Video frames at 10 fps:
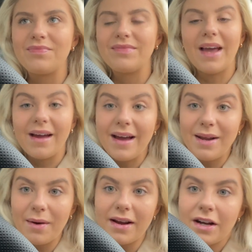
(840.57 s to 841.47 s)
yeah,
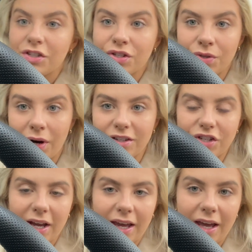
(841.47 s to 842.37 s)
anyway, I just thought I'd
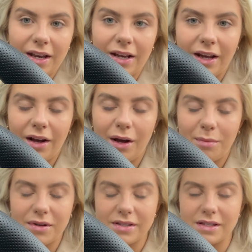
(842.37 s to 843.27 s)
check in
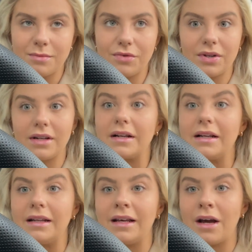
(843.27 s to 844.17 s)
because this morning
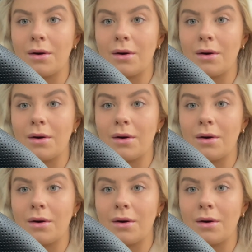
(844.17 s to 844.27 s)
clearly I